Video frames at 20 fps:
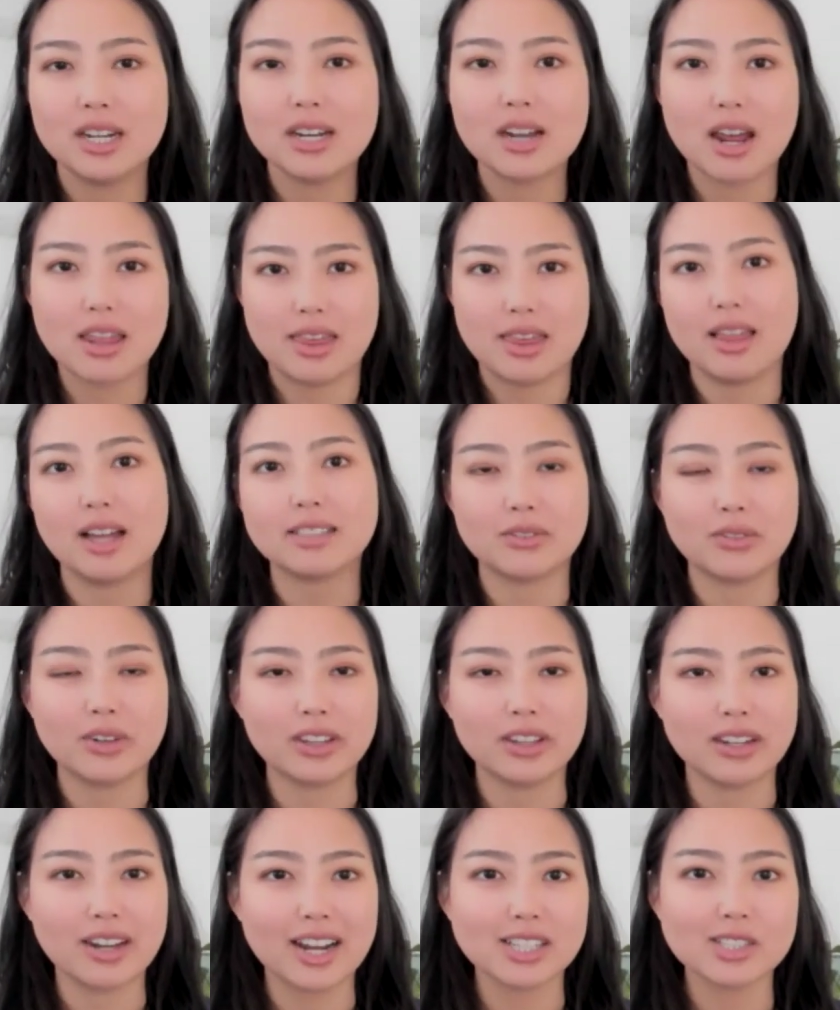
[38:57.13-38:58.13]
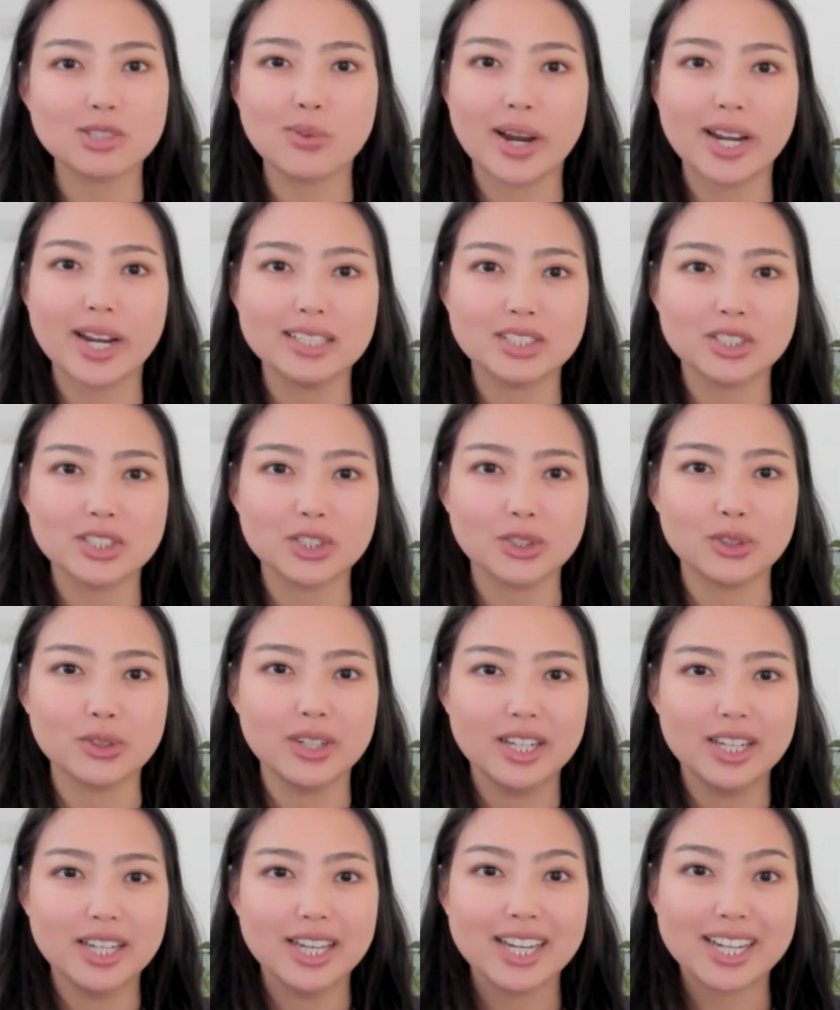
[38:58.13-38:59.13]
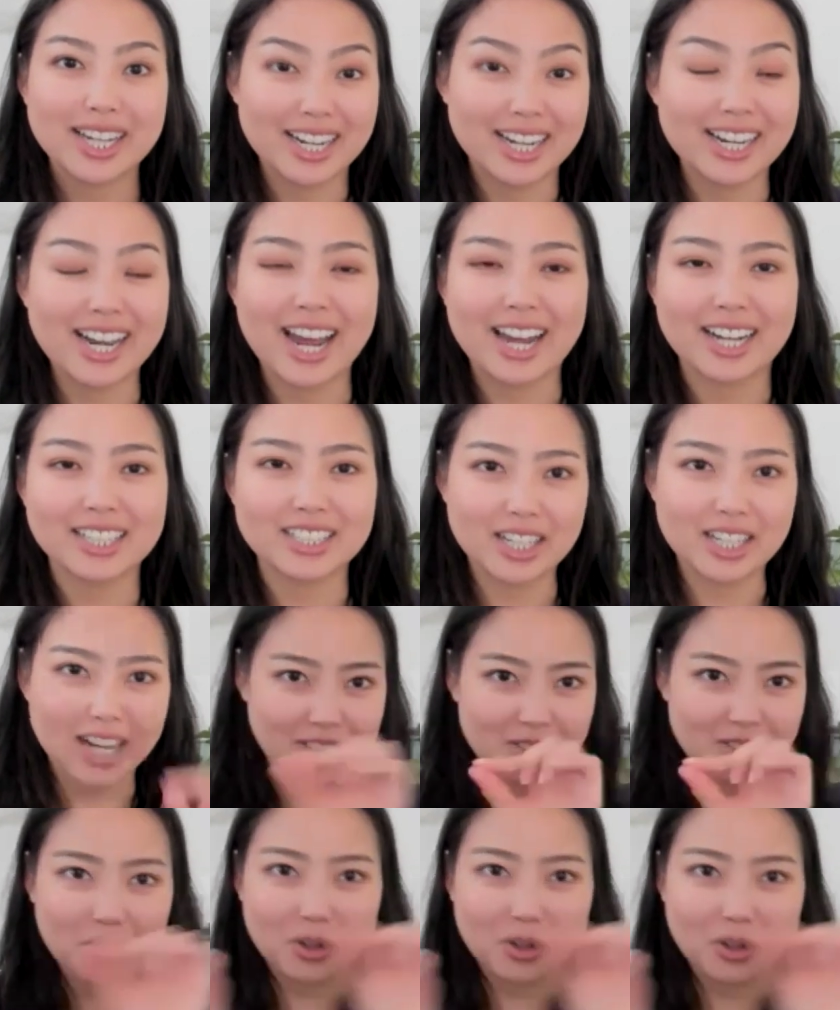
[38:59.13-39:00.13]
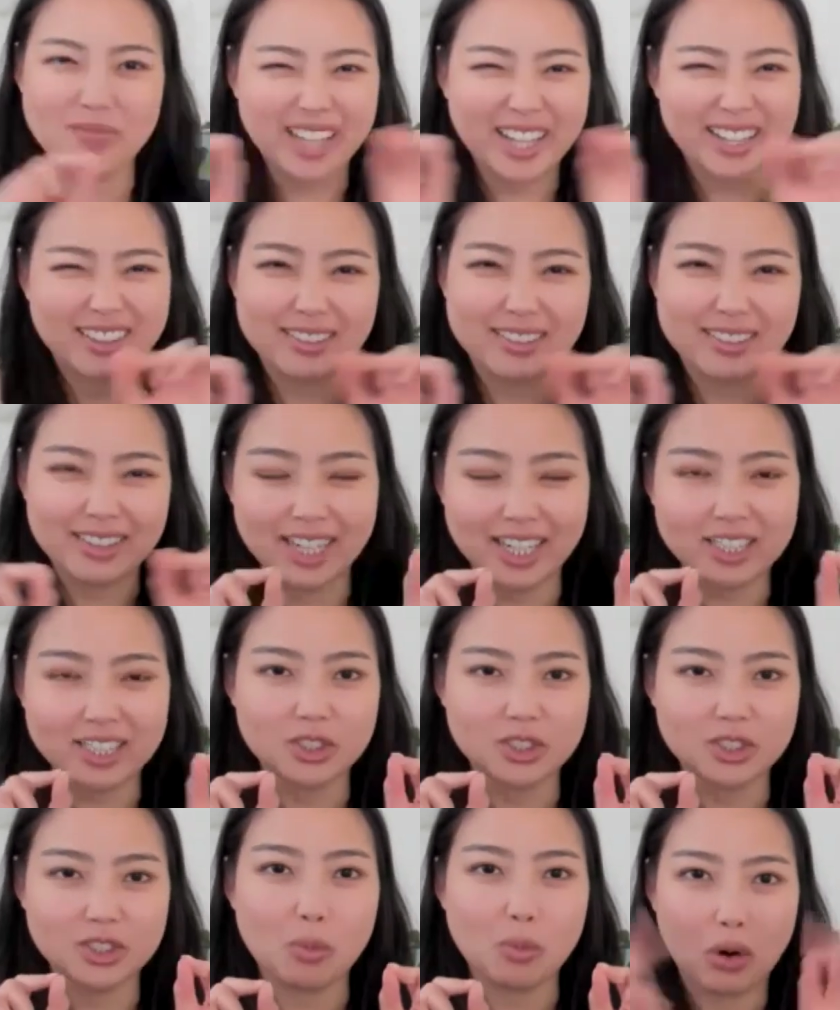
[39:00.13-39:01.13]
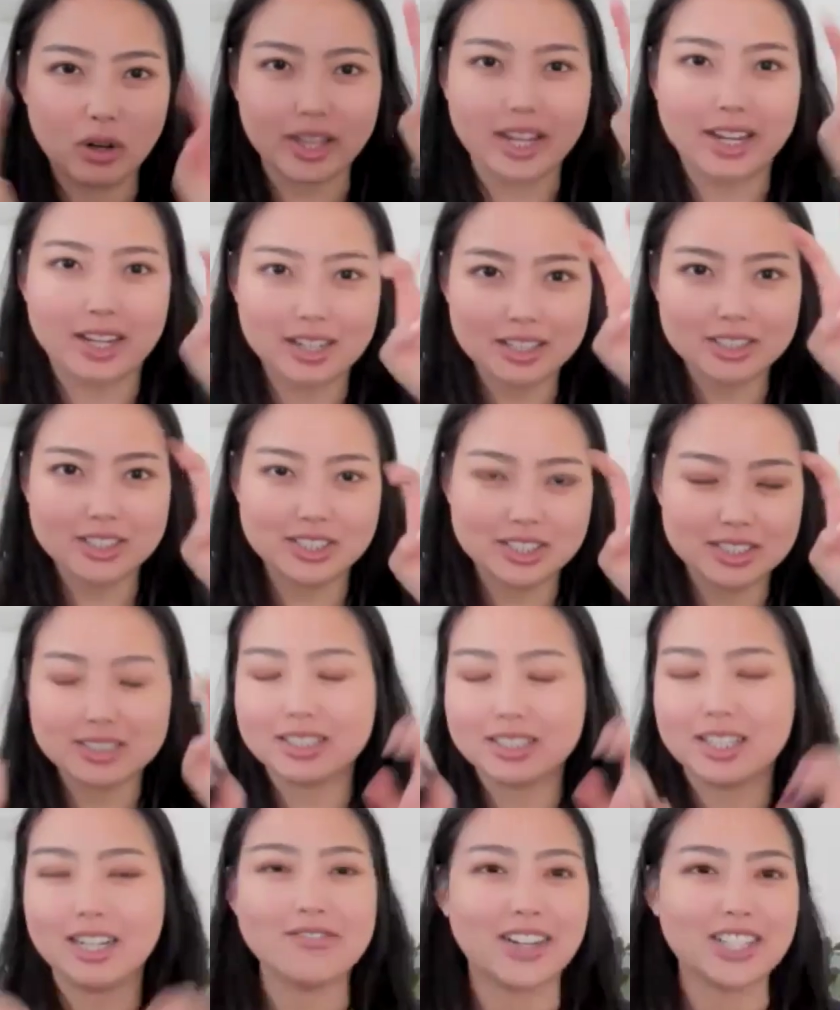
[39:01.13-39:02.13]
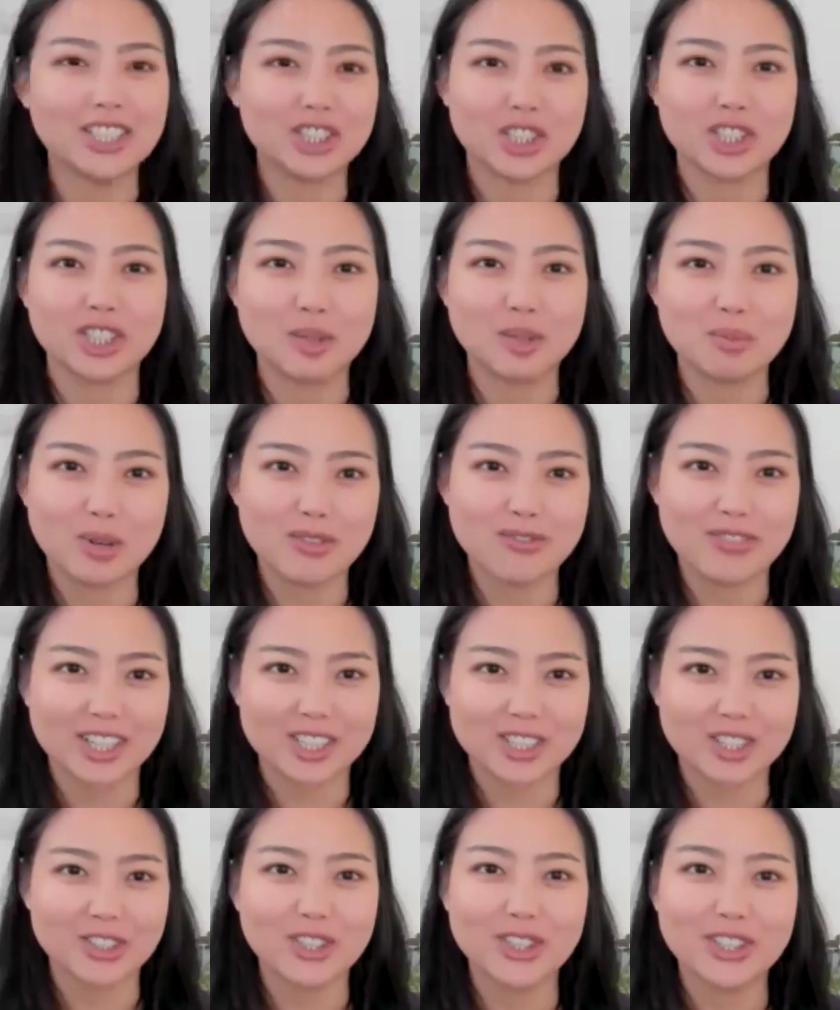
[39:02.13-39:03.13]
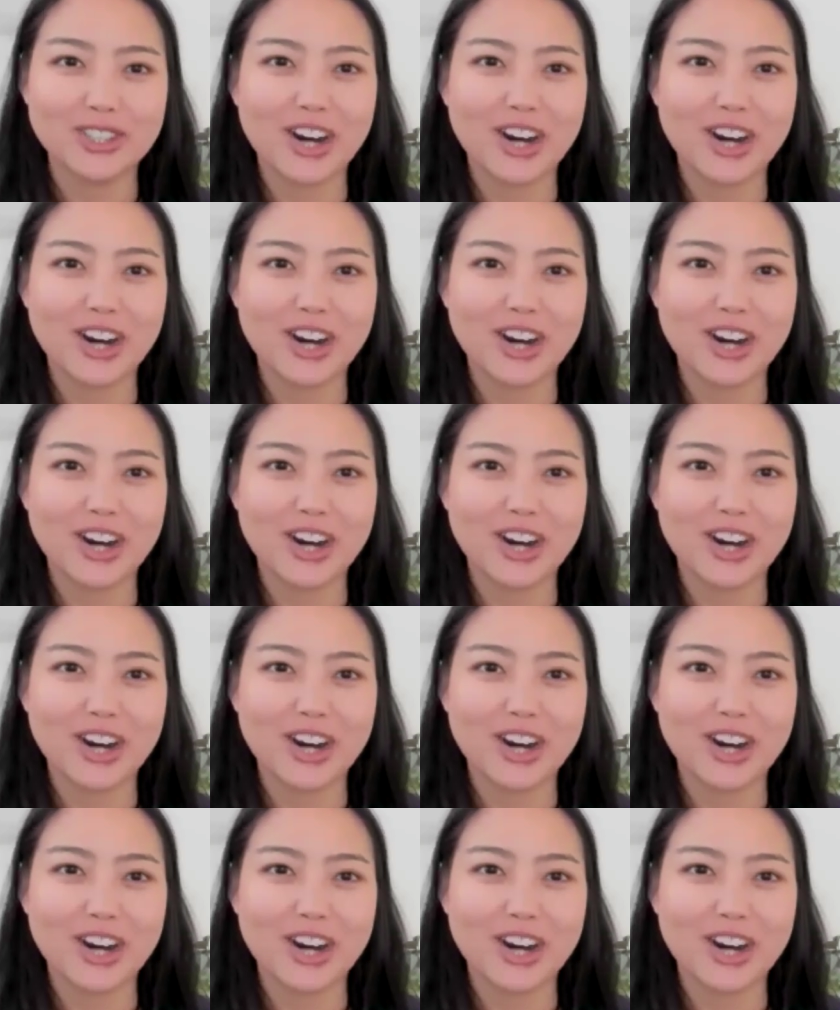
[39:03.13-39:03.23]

I think that's a really nice way to connect and sort of make the link to a more like conventionally professional